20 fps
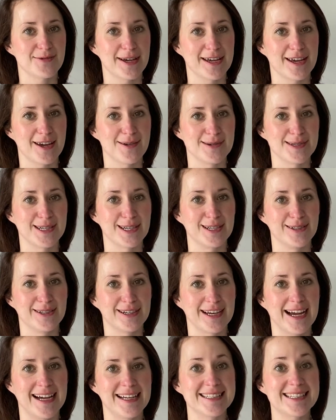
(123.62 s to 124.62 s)
we're going to look
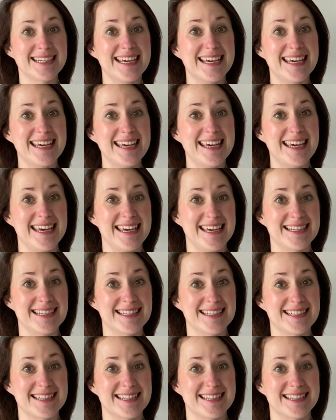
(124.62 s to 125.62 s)
at
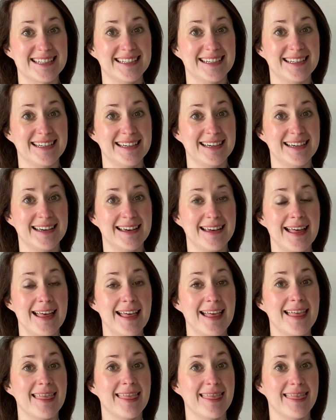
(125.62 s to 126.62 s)
is
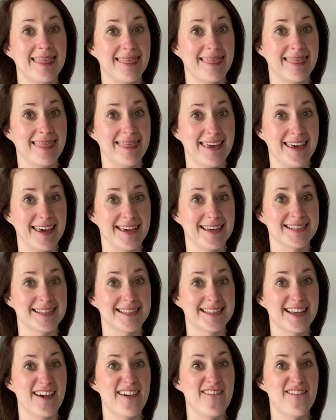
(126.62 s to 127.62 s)

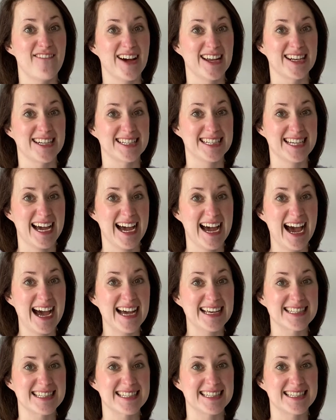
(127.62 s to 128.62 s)
this
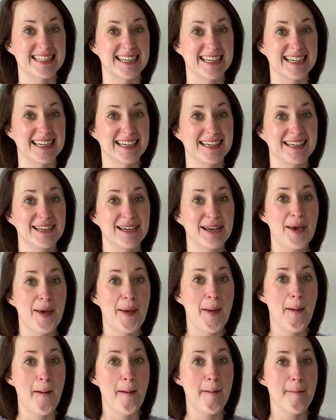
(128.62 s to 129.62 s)
fantastic
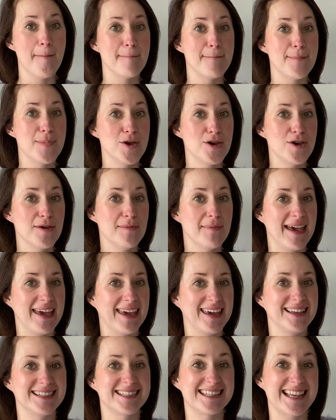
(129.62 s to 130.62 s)

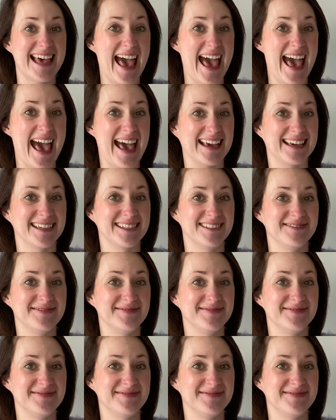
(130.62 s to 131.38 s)
mermaid's egg.